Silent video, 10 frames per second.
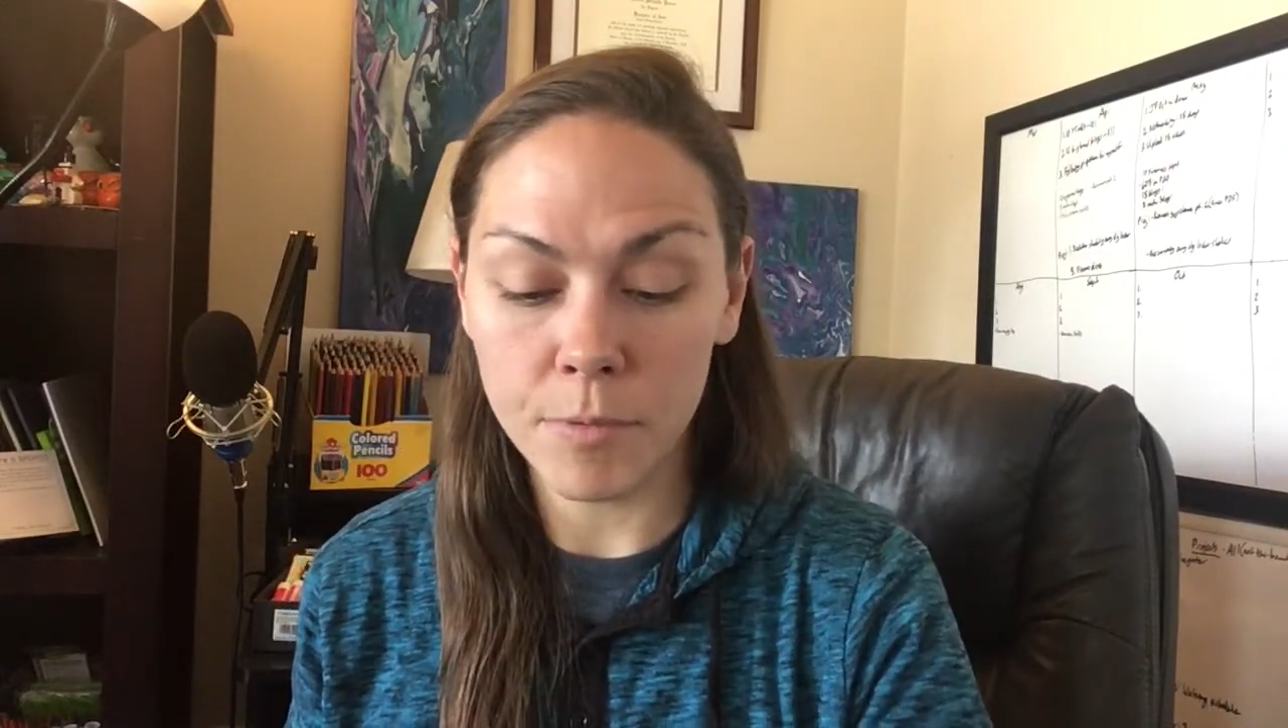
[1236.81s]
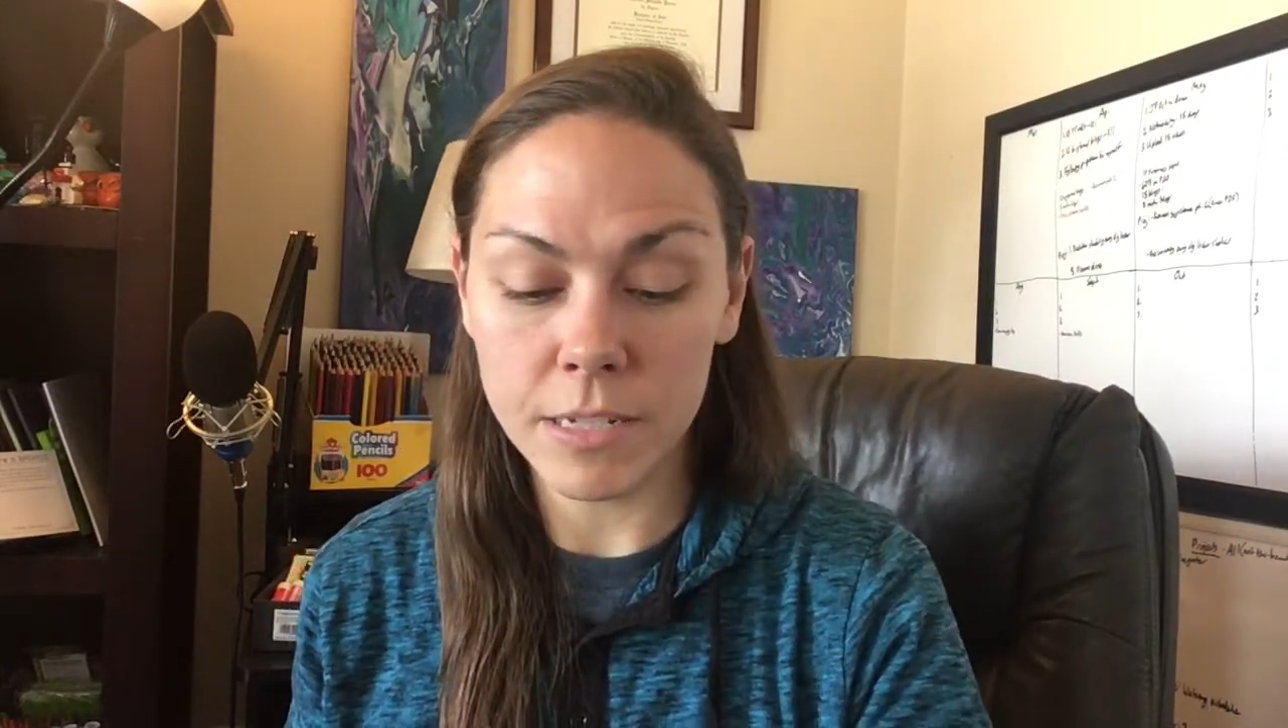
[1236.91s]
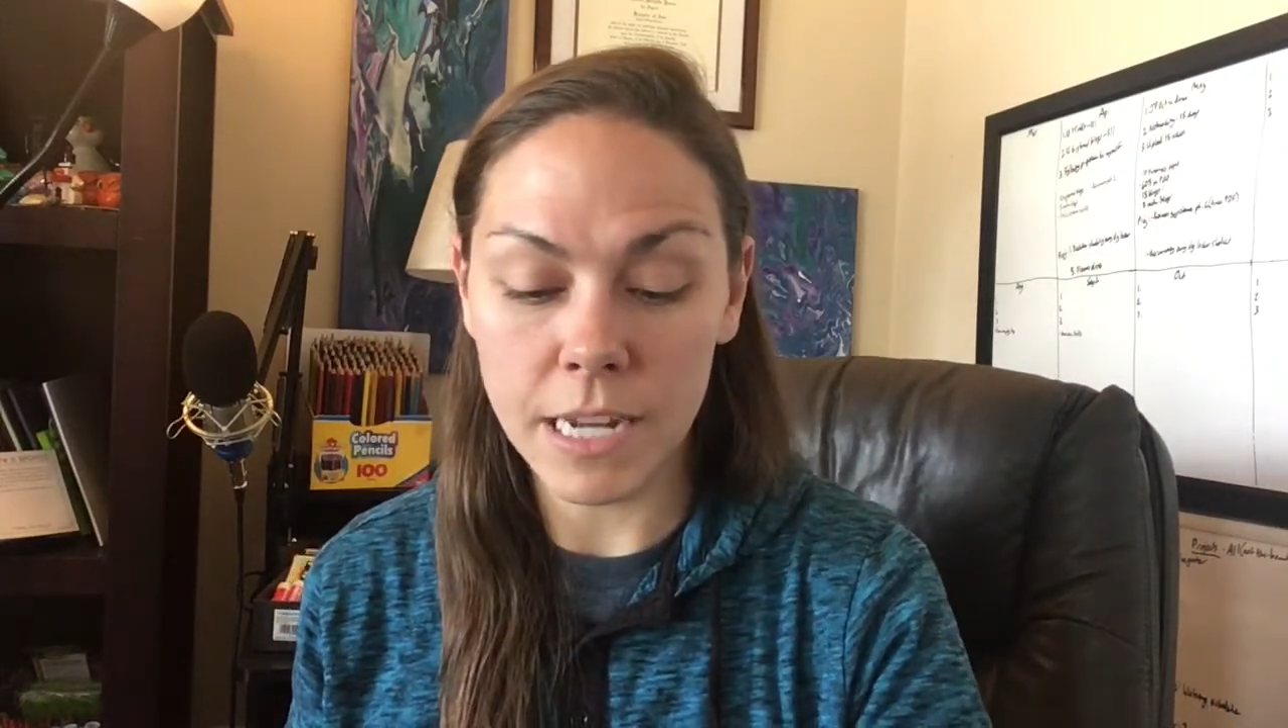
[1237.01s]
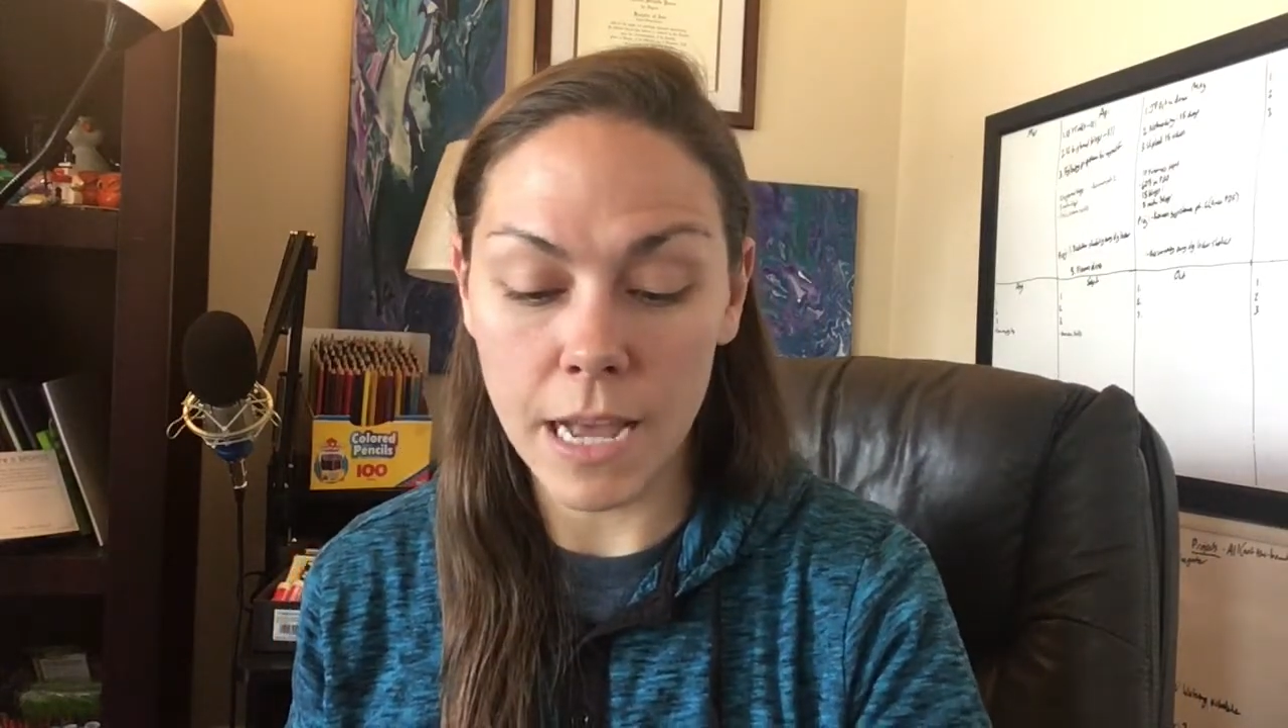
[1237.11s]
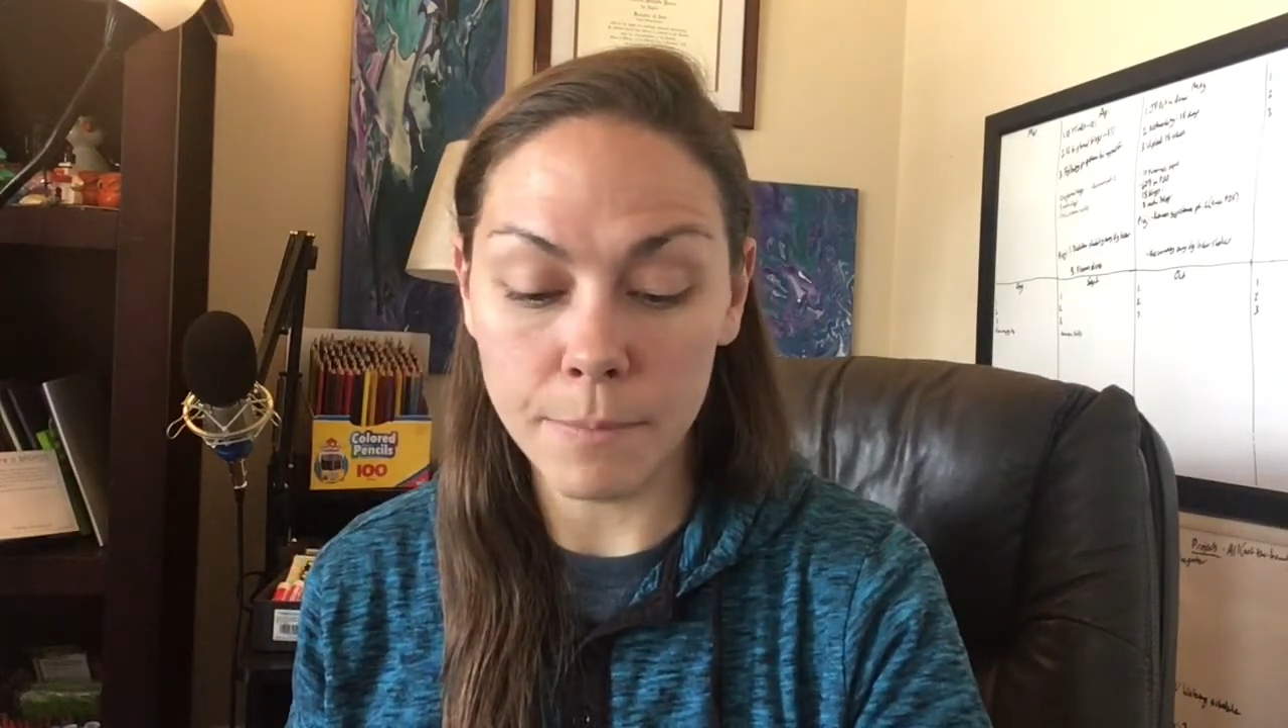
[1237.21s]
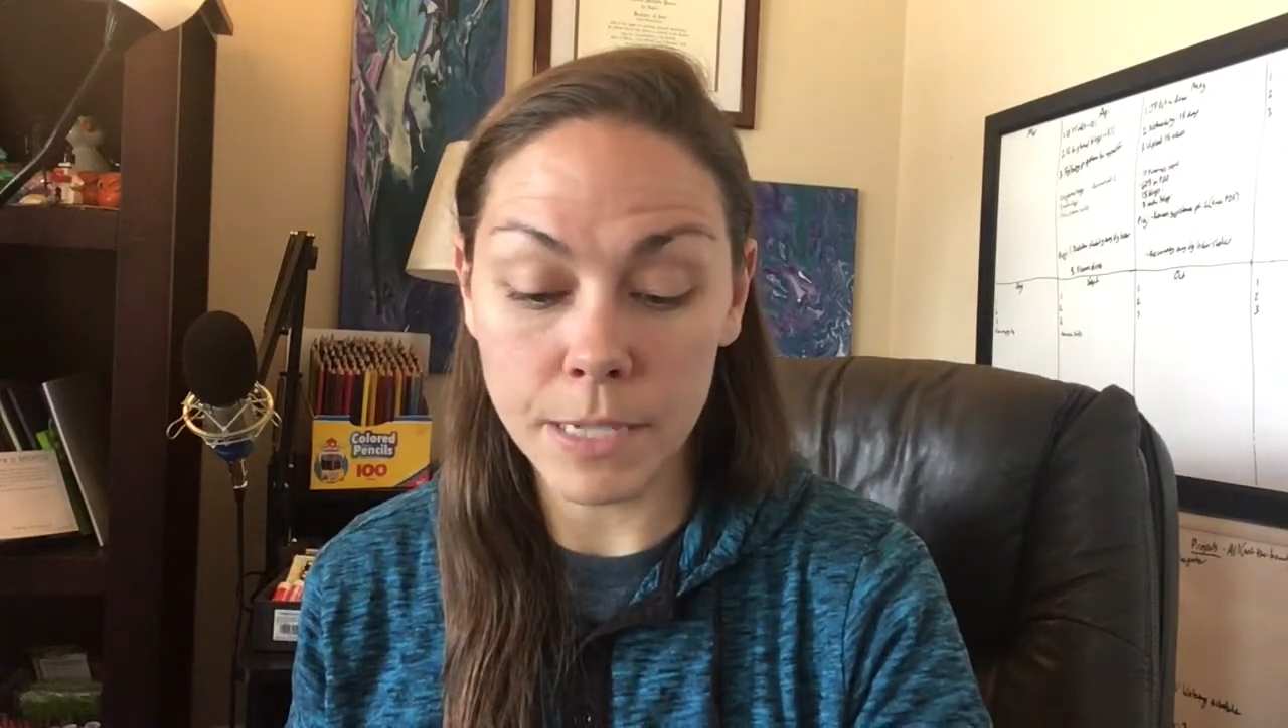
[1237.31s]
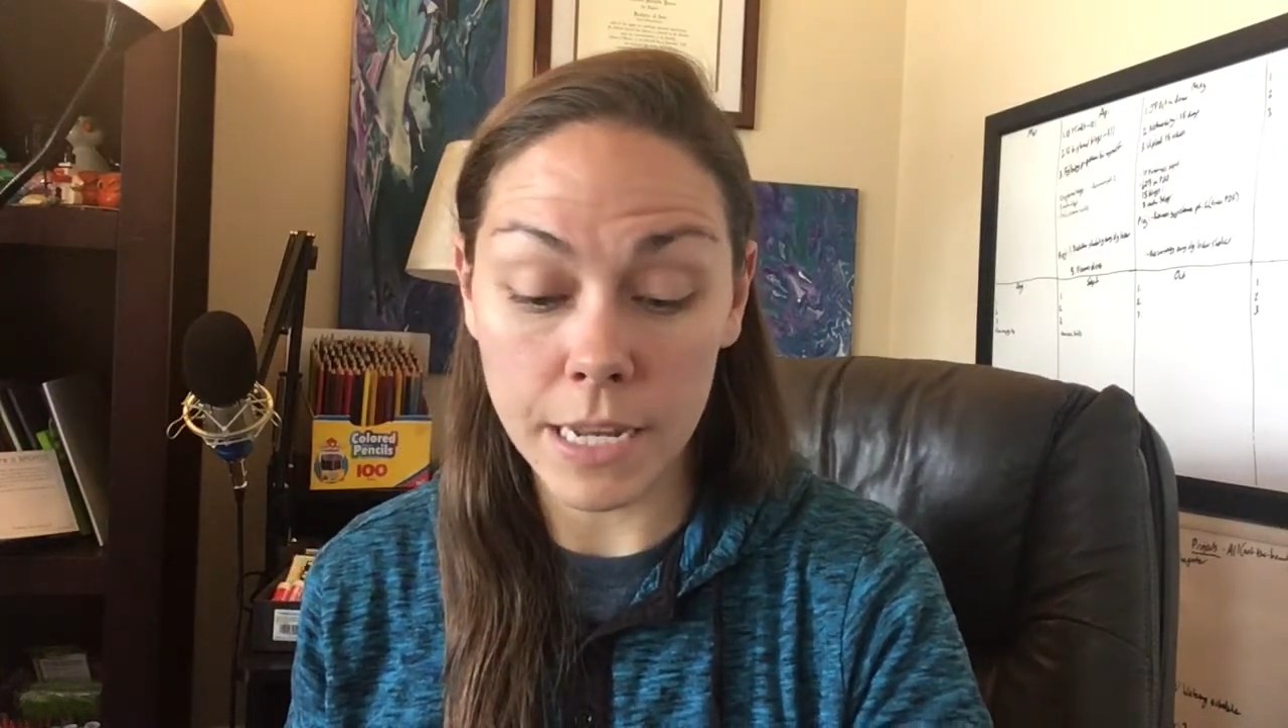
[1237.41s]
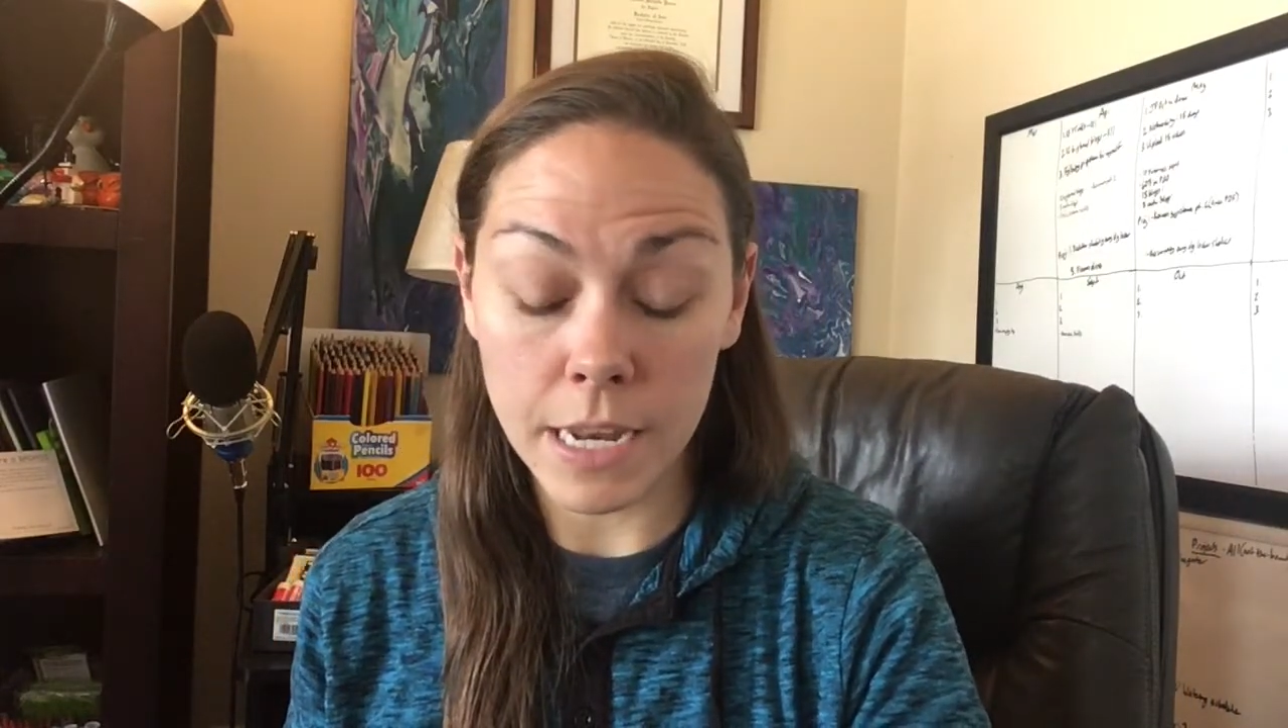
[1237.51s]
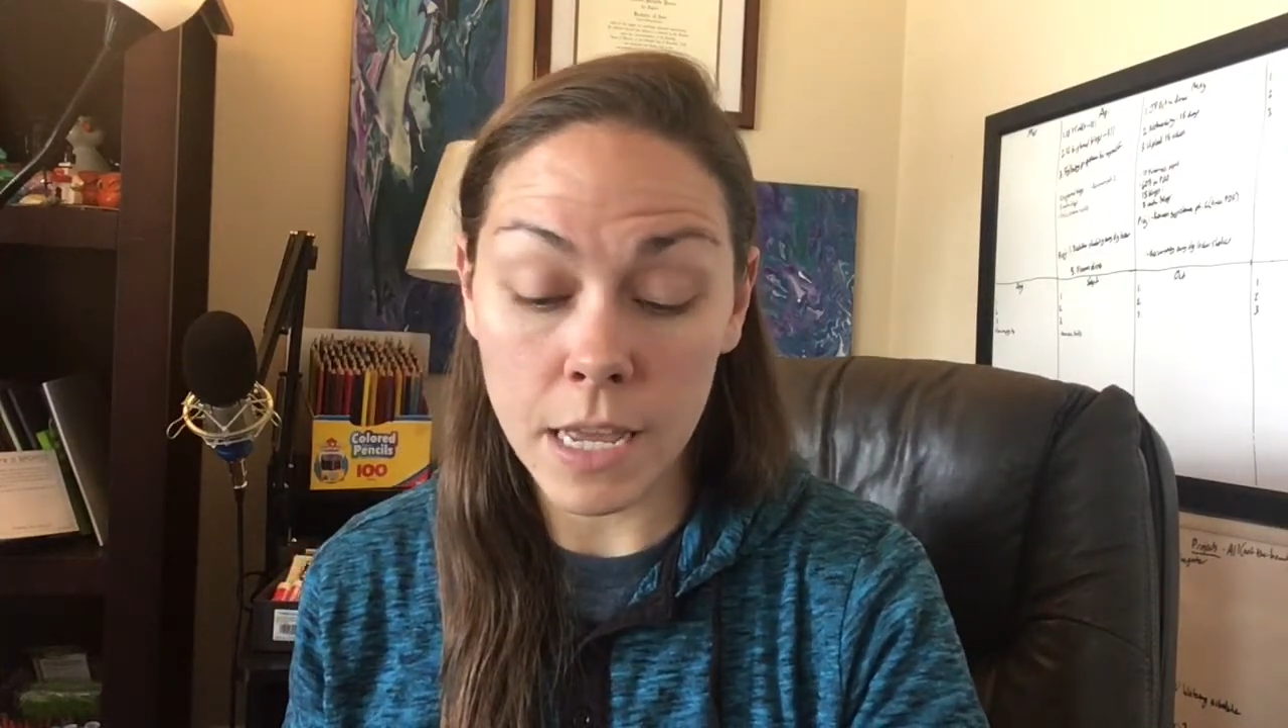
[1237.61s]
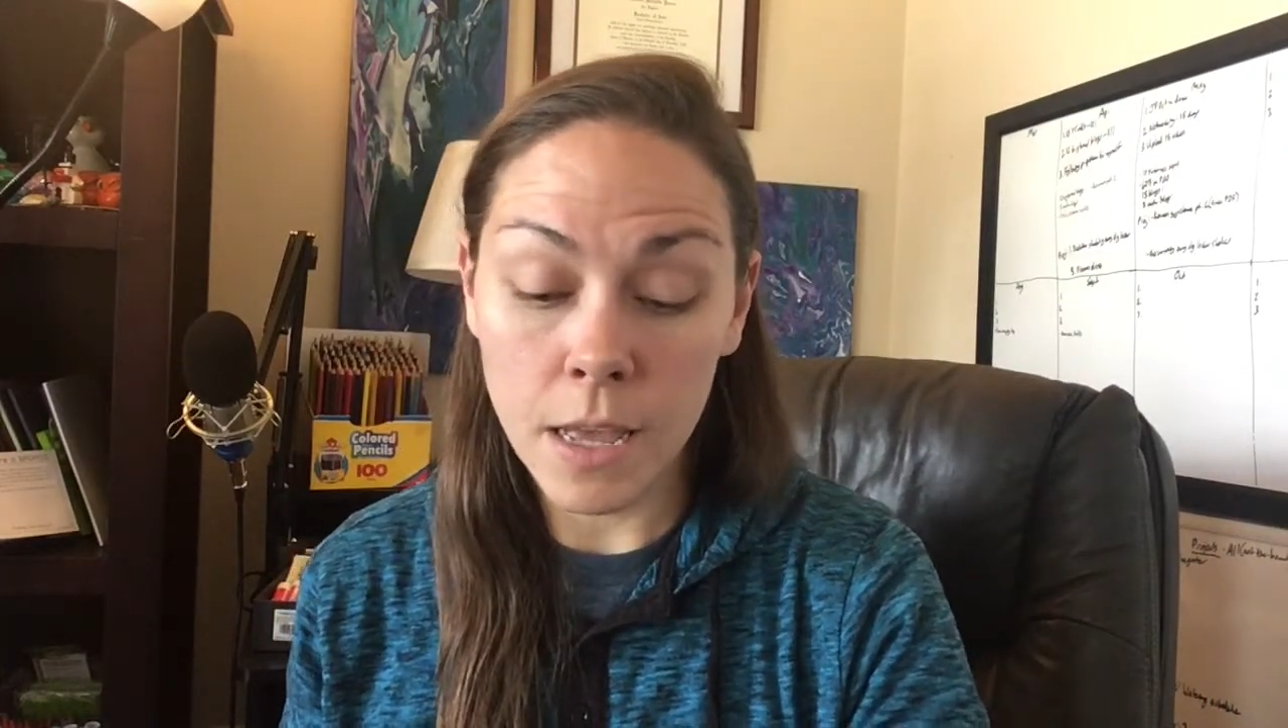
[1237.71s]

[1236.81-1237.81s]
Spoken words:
reason to opt in.